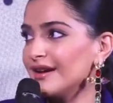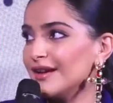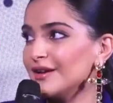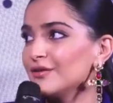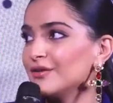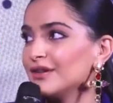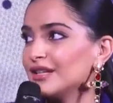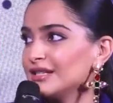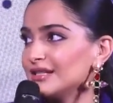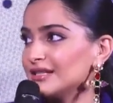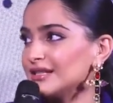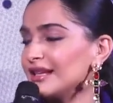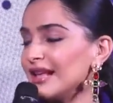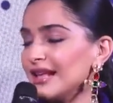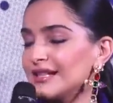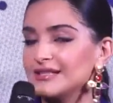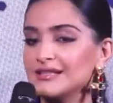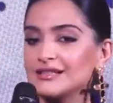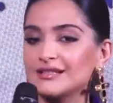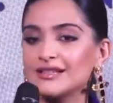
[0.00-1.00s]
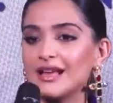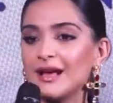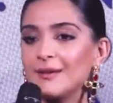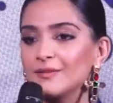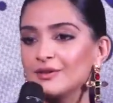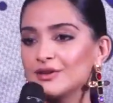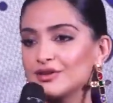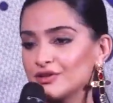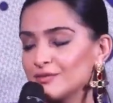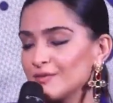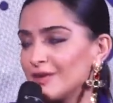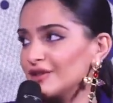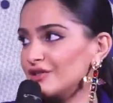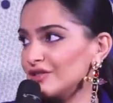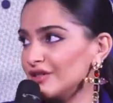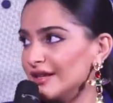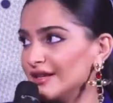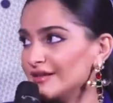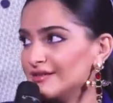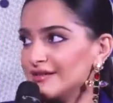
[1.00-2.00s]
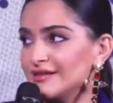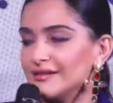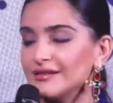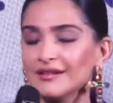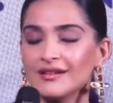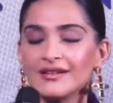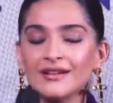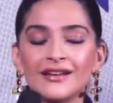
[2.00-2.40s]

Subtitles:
It only gets established much later.